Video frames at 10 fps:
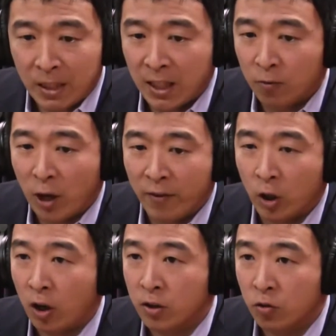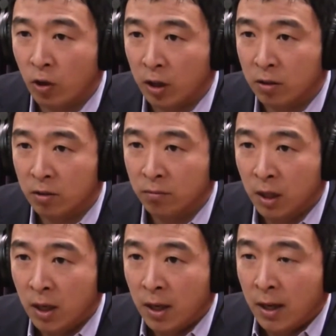self-driving cars and trucks,
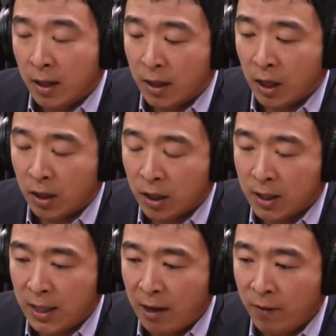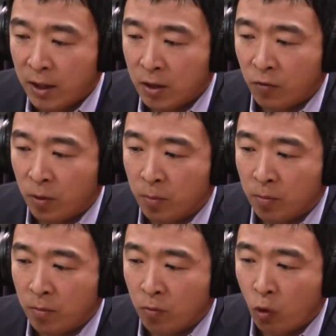the savings
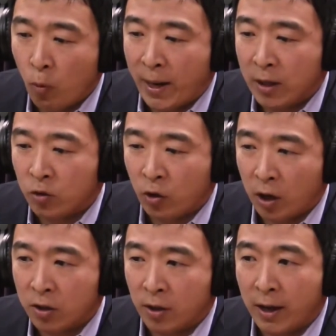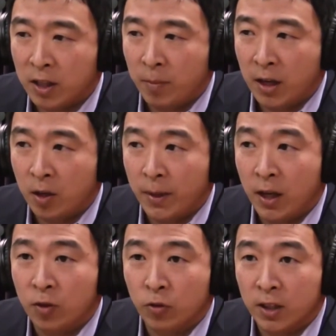from robot trucks are estimated to be
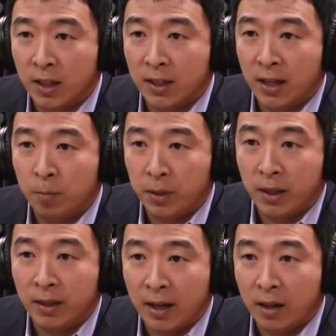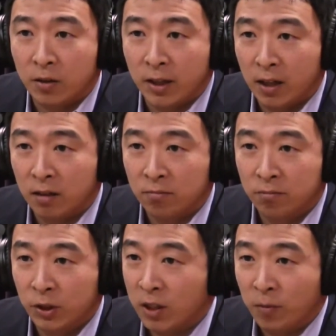$168 billion a year,
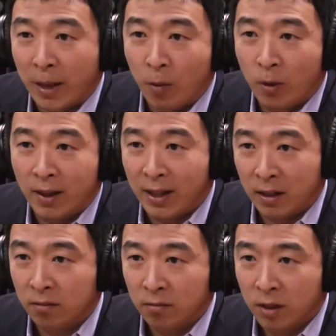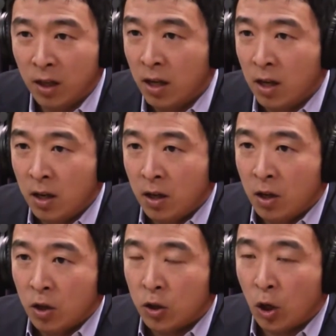just from that one thing.
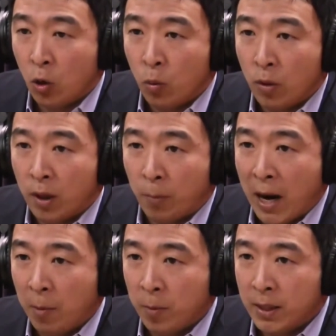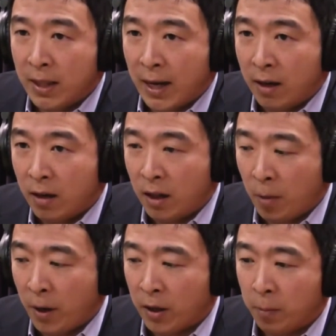So the problem is that the
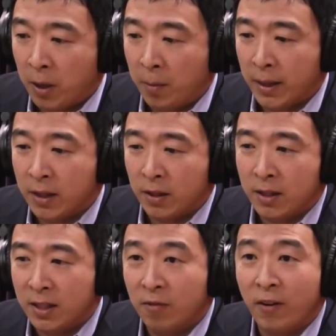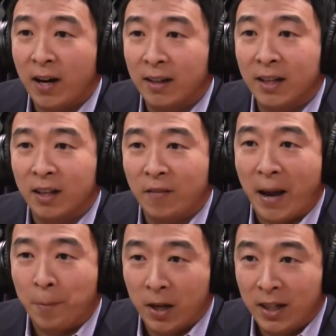American public is going to see very little of
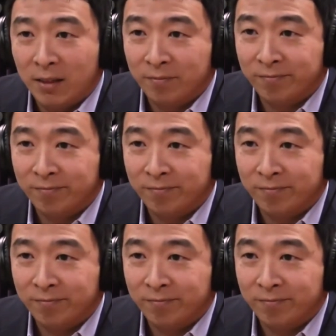that money.